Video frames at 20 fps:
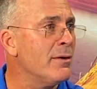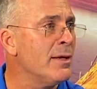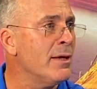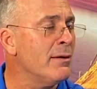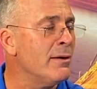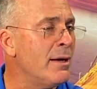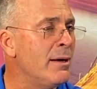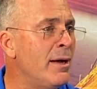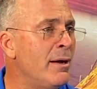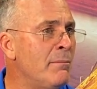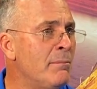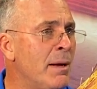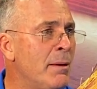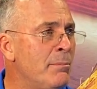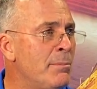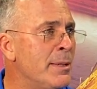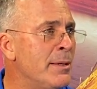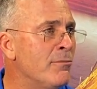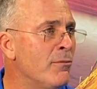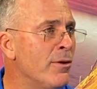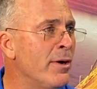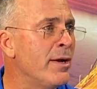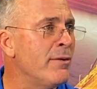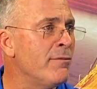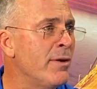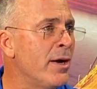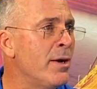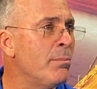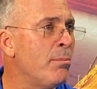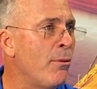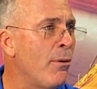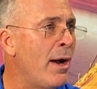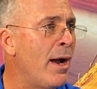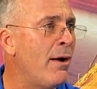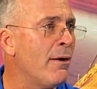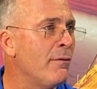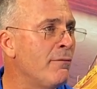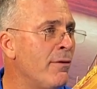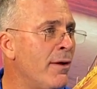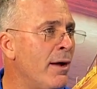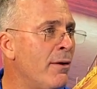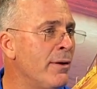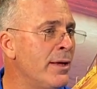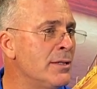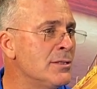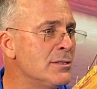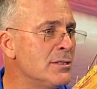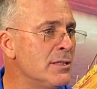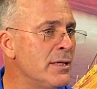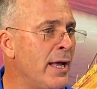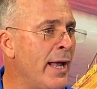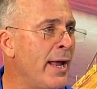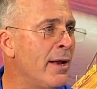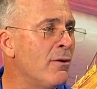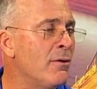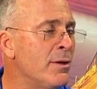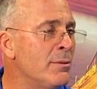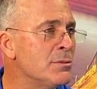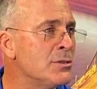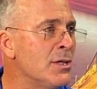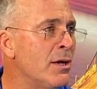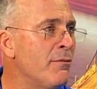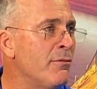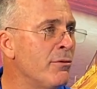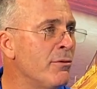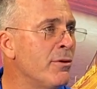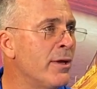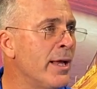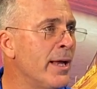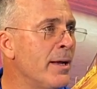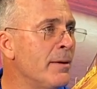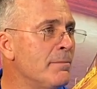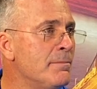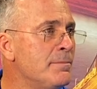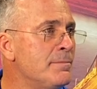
You know, I, I've been very very proud of how he's handled himself through camp.